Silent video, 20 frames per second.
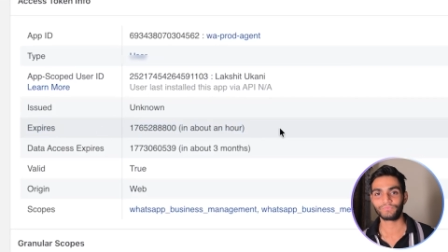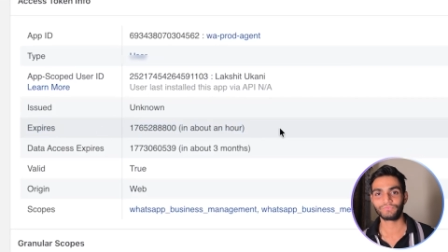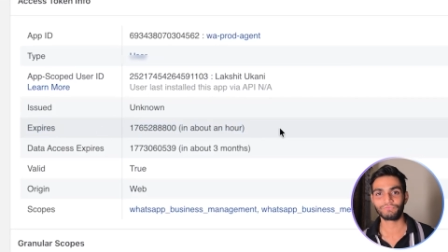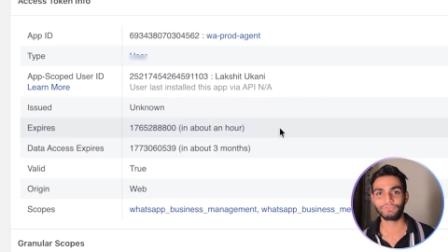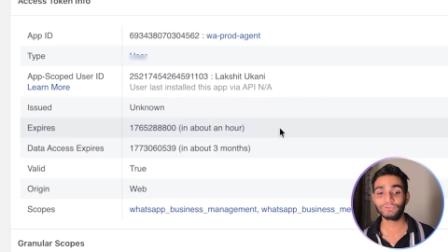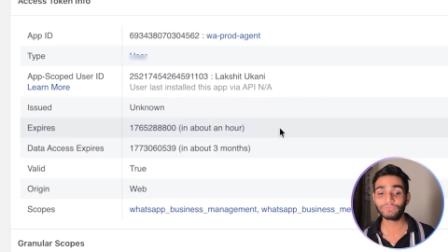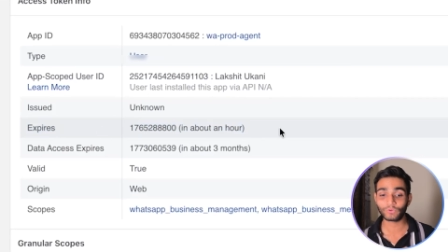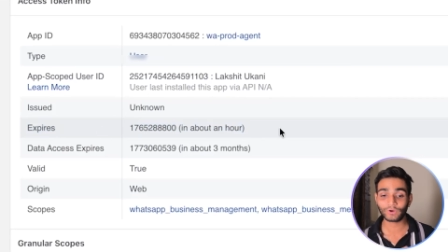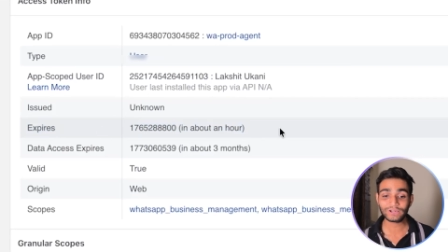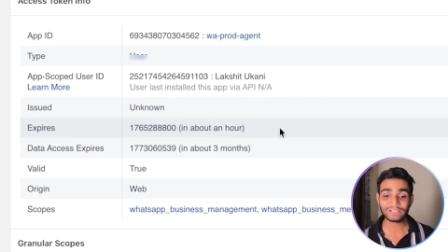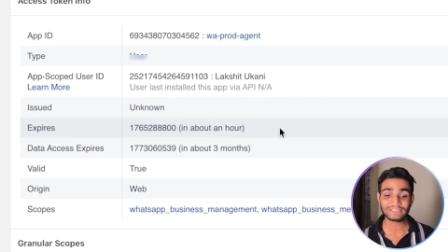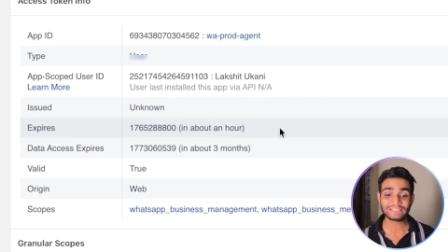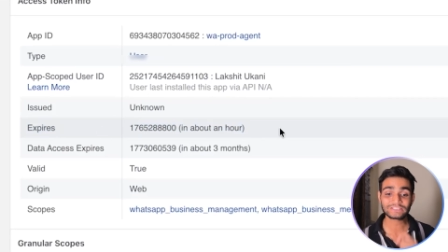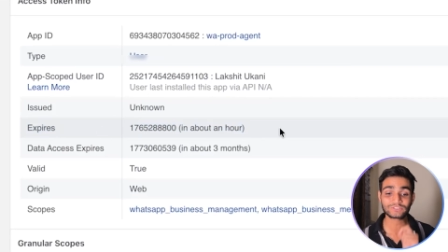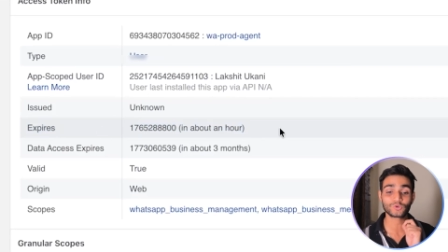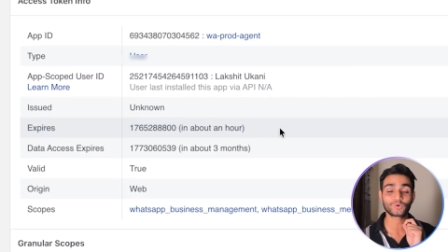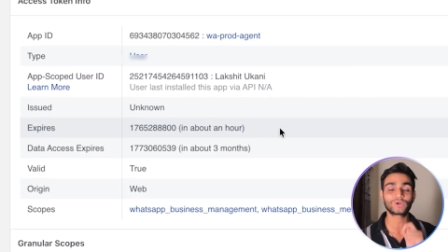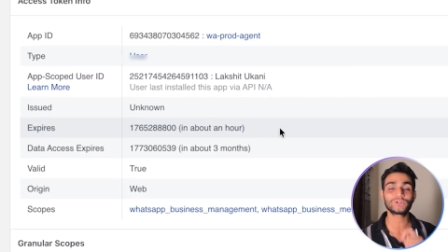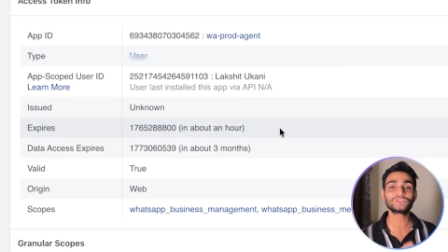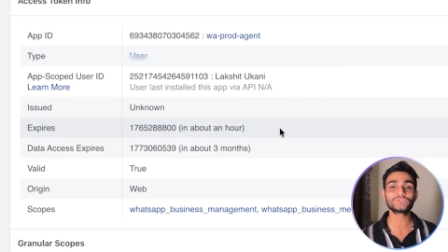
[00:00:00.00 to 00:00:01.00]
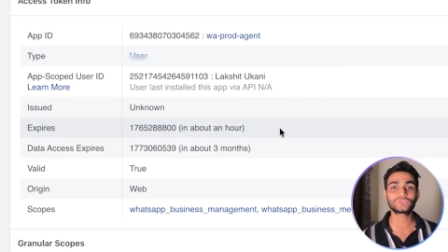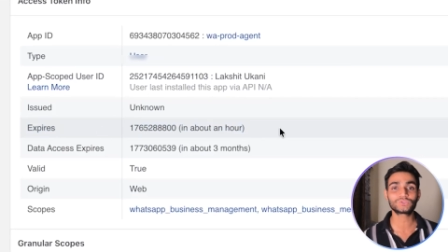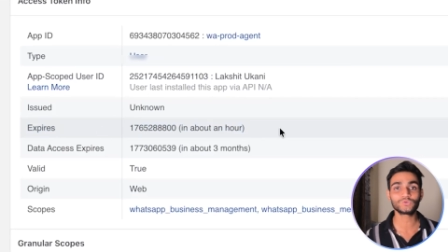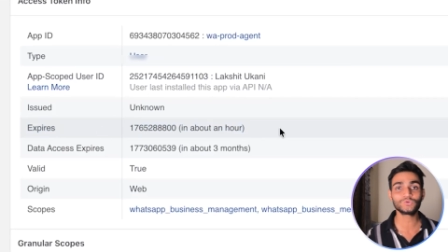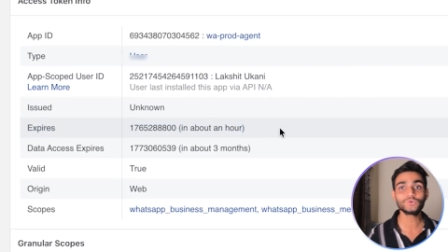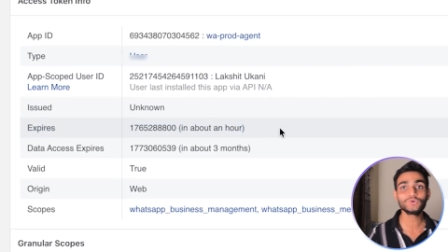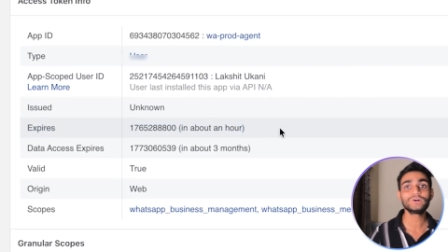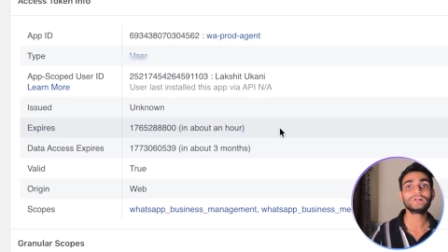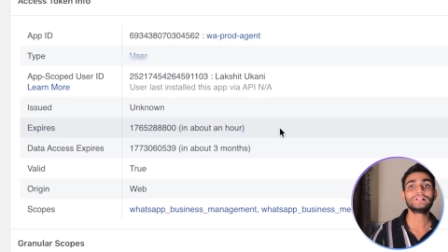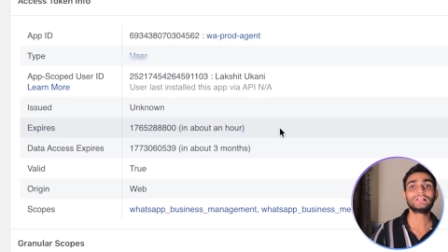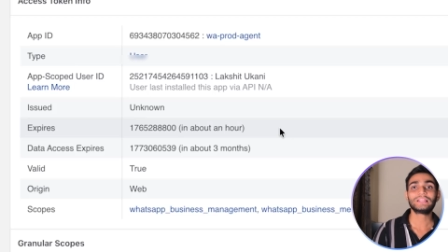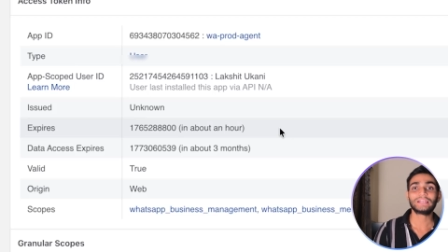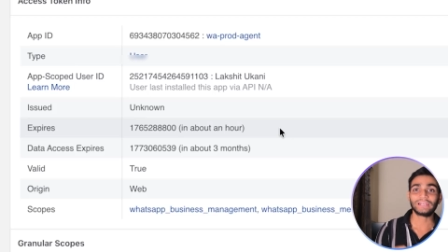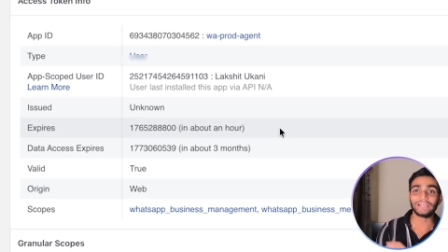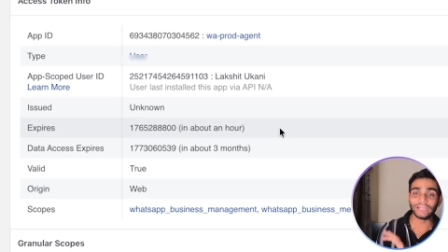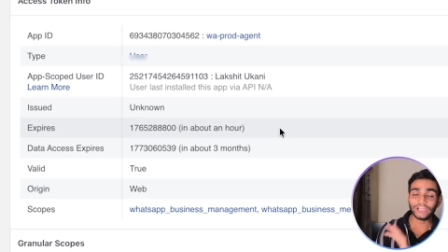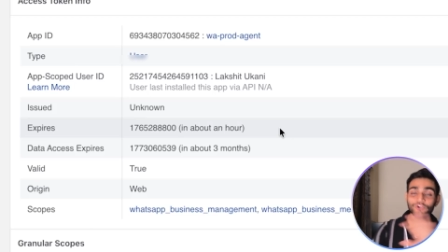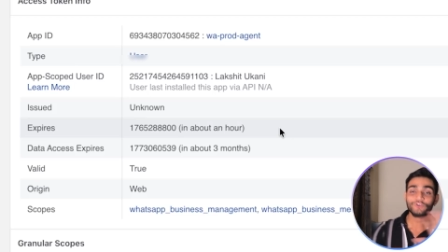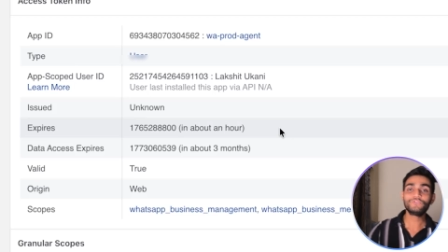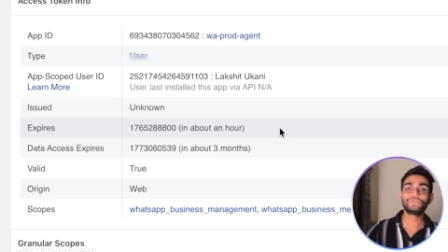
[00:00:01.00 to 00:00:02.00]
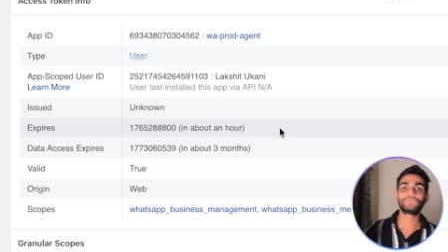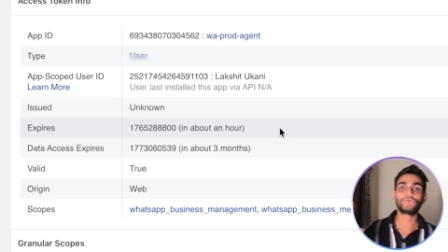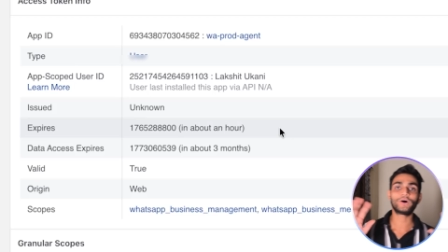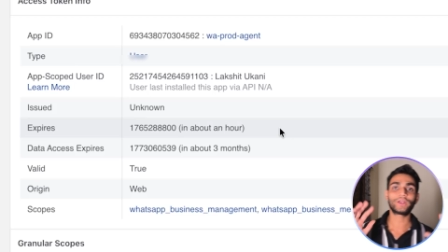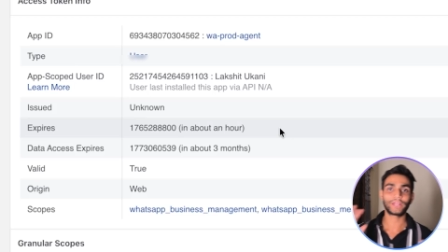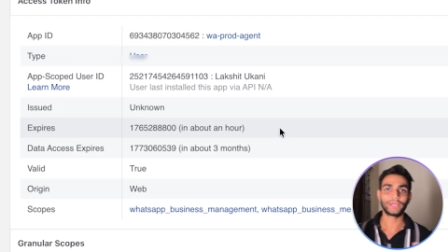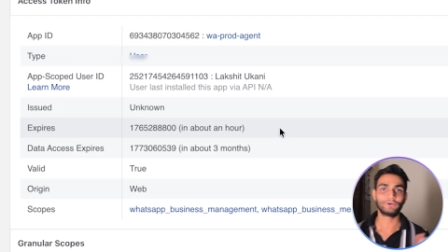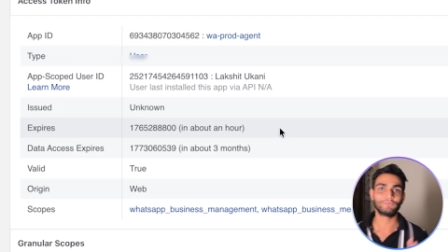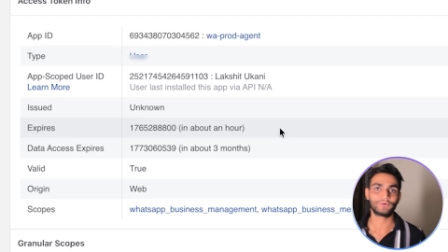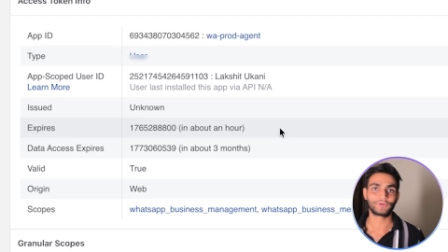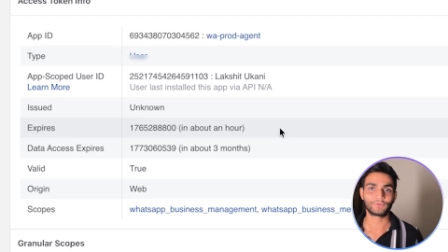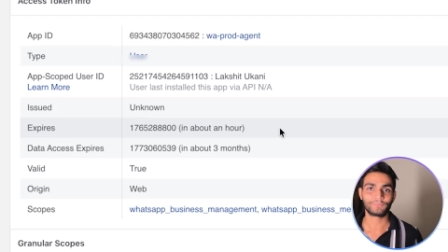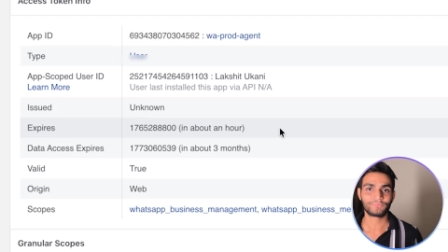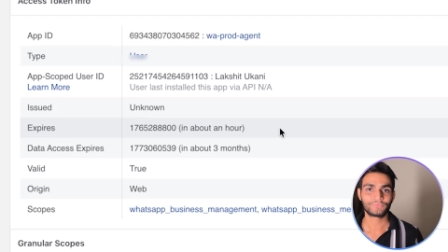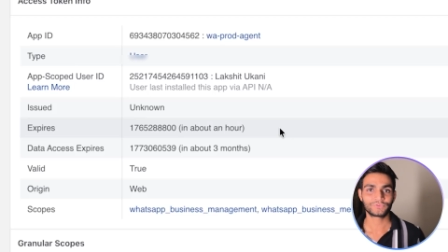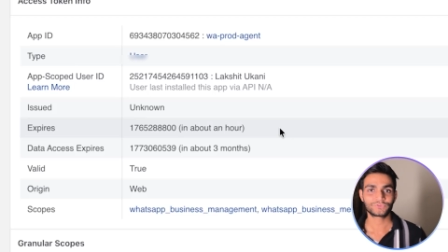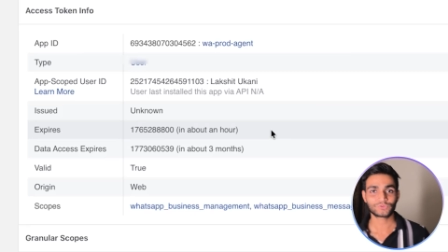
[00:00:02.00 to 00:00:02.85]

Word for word: We want this token to live forever.